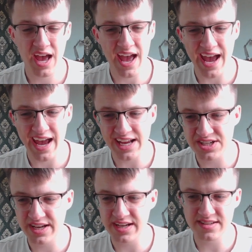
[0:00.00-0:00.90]
H
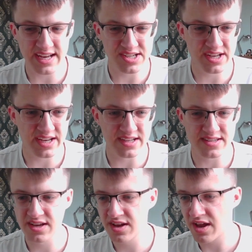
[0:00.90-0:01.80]
takes,
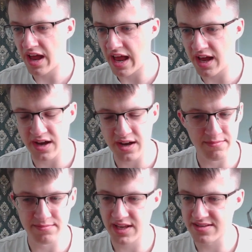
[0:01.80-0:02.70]

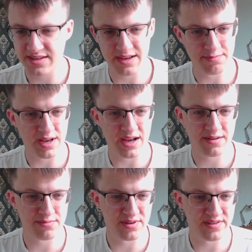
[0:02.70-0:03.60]
let's say
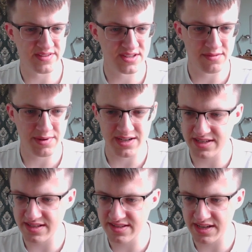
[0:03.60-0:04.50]
black moves his knight back to
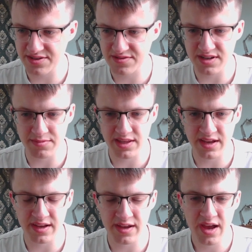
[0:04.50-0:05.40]
c6 or
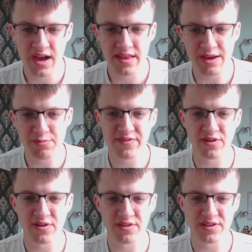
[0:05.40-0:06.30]
something. Then we've
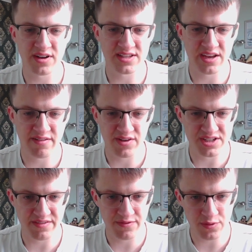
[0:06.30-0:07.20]
got the idea of knight
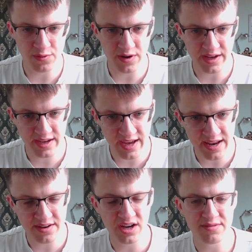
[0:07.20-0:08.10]
g4,
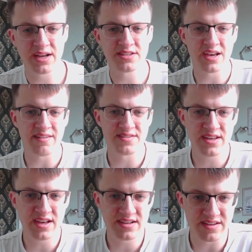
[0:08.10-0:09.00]
again coming into f6.